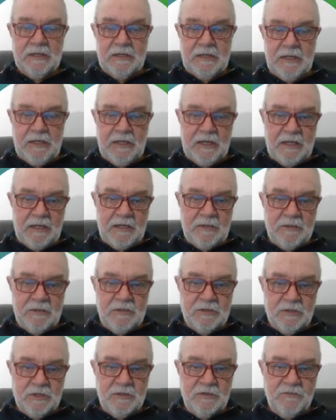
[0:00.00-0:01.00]

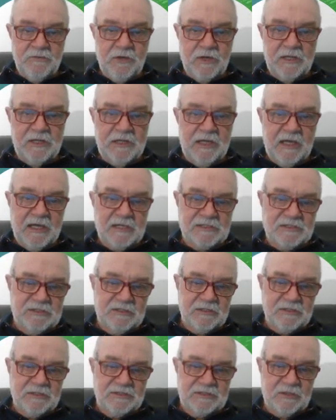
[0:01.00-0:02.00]
And you've got to guess,
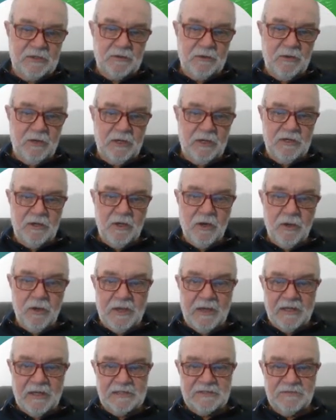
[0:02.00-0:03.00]
so I know
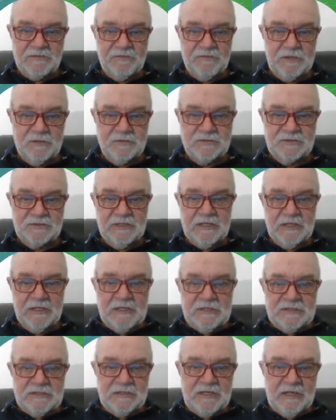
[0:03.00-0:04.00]
how this feels.
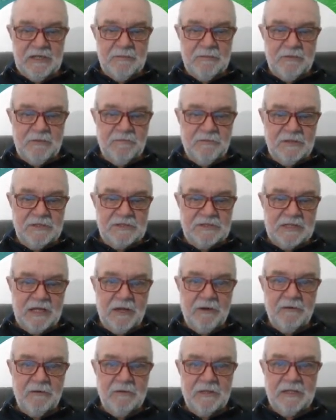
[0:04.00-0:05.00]
So the fleet's
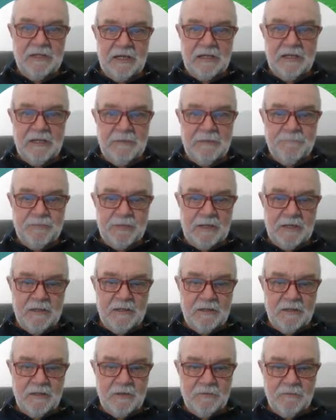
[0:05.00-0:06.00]
currently getting
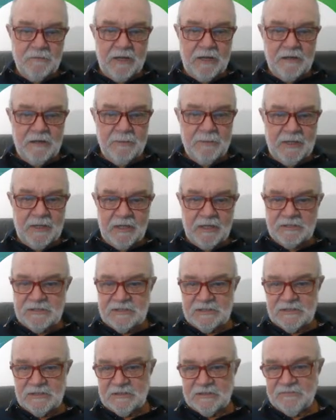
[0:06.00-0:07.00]
around
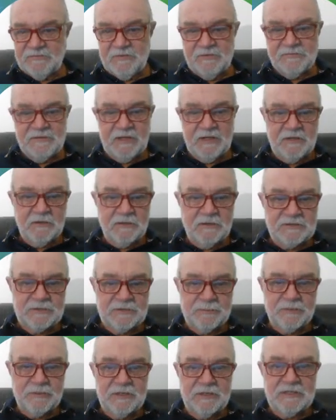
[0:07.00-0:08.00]
about 15 knots
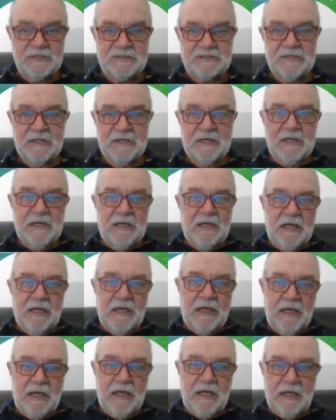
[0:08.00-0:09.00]
of breeze,
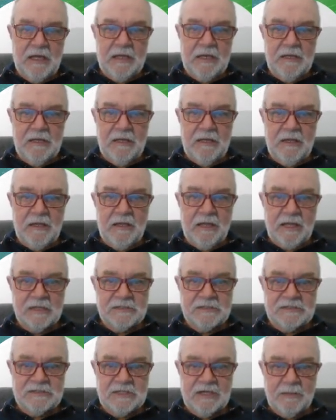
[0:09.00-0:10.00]
and
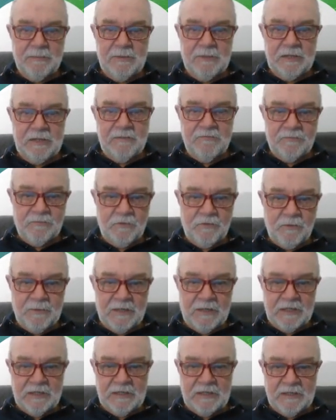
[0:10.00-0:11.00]
that's coming from
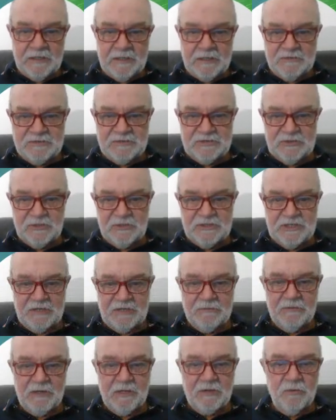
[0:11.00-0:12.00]
a sort of
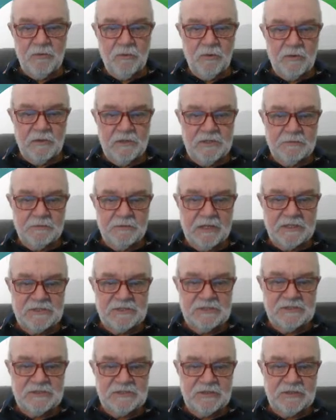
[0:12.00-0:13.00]
generally a northerly
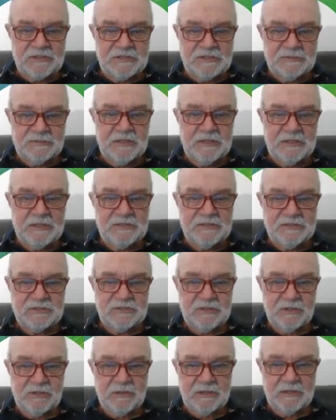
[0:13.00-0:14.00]
direction, so their speeds are
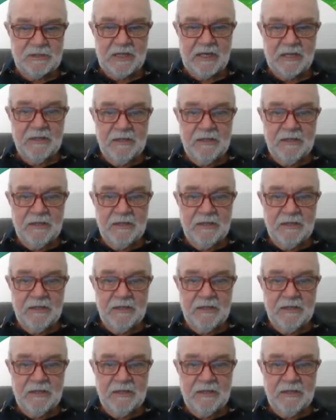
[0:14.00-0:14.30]
showing that